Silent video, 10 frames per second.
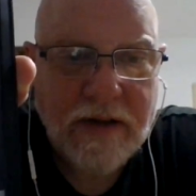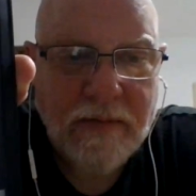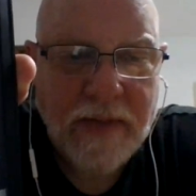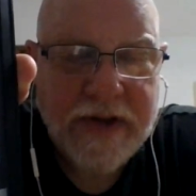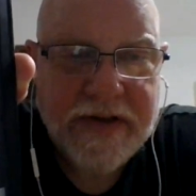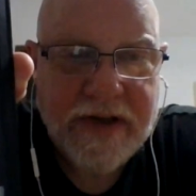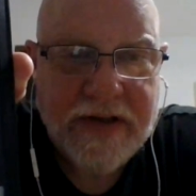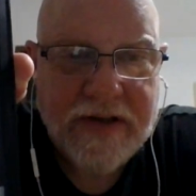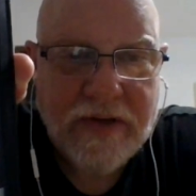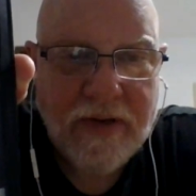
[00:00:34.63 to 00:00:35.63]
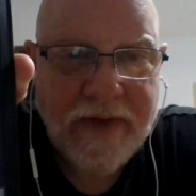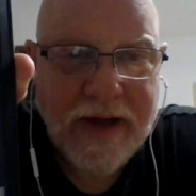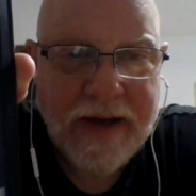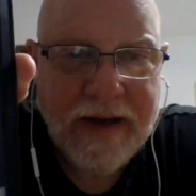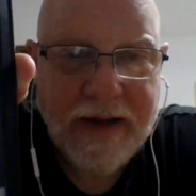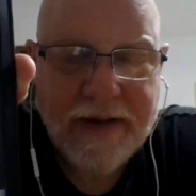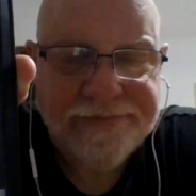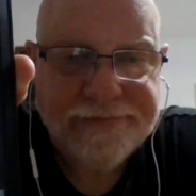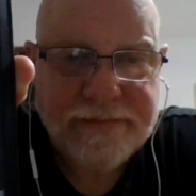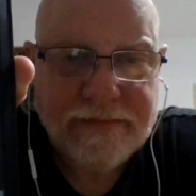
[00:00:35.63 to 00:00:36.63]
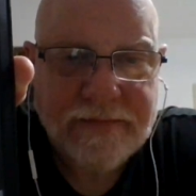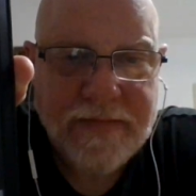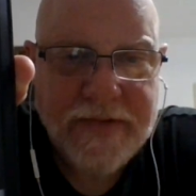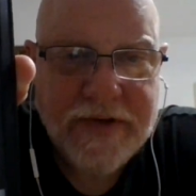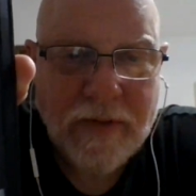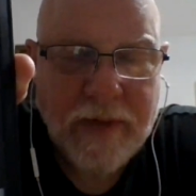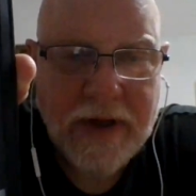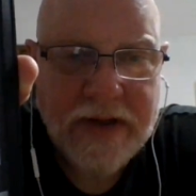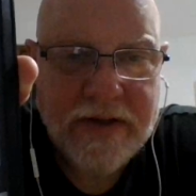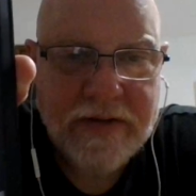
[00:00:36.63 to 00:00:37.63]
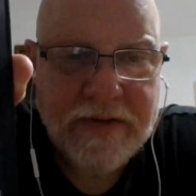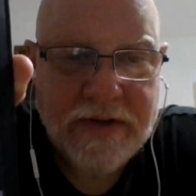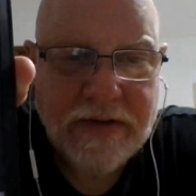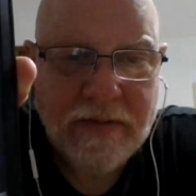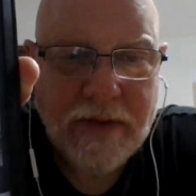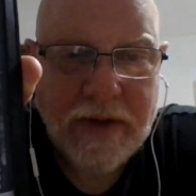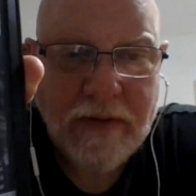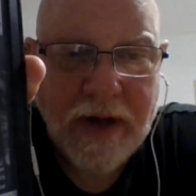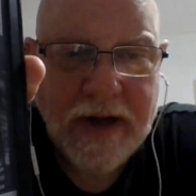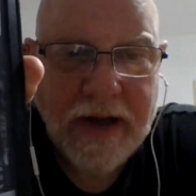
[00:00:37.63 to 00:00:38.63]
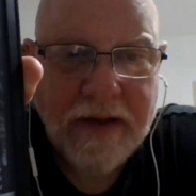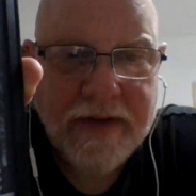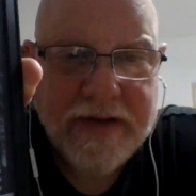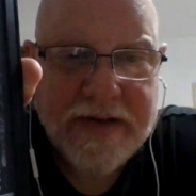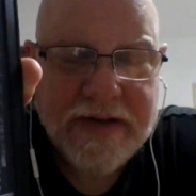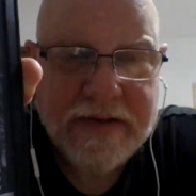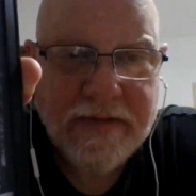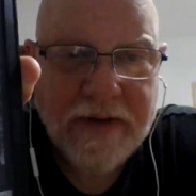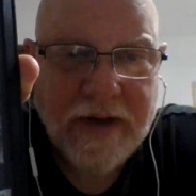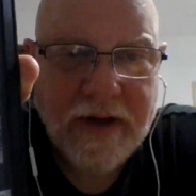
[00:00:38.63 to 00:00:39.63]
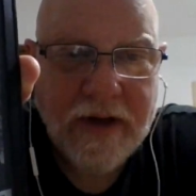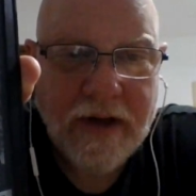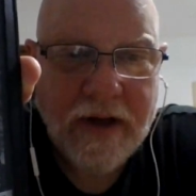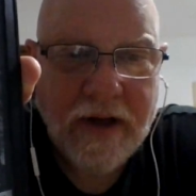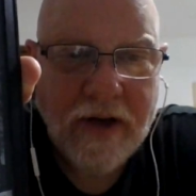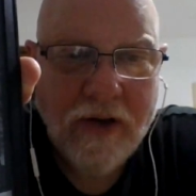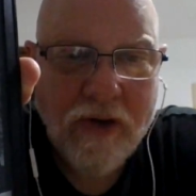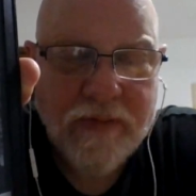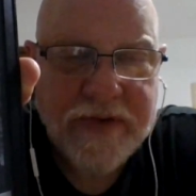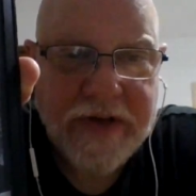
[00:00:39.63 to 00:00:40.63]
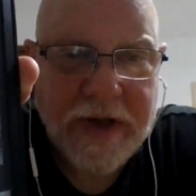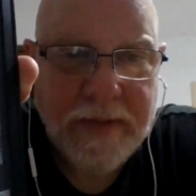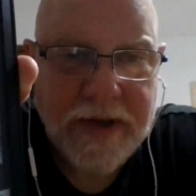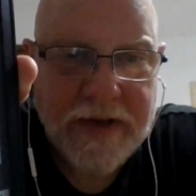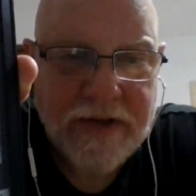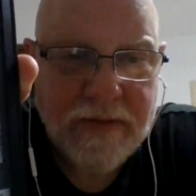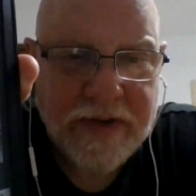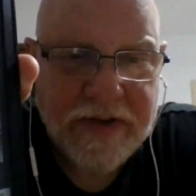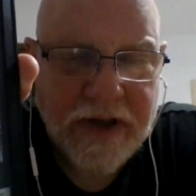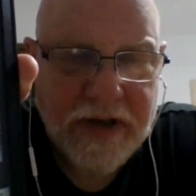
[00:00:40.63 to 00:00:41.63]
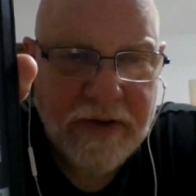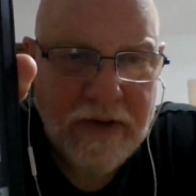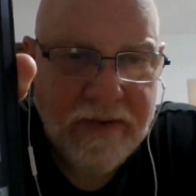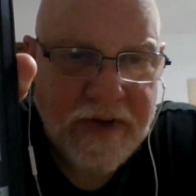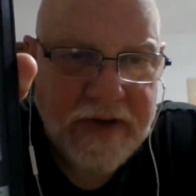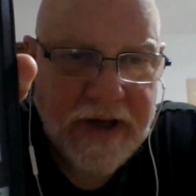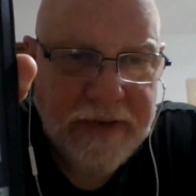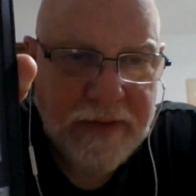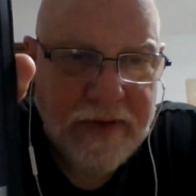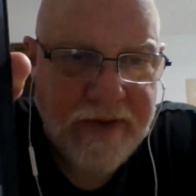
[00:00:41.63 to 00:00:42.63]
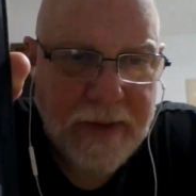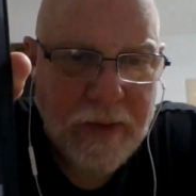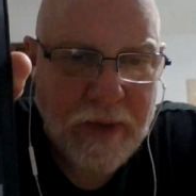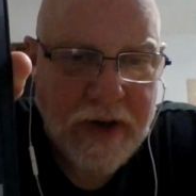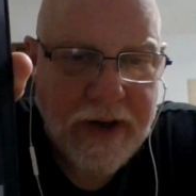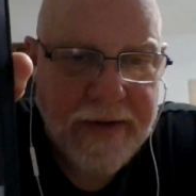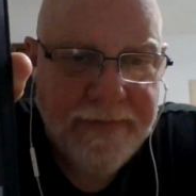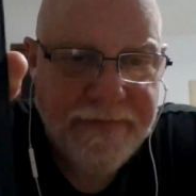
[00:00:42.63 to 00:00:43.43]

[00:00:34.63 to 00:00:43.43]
month's issue. I've got so many issues to read right now. This is a Holmes themed issue, which they do every January, February,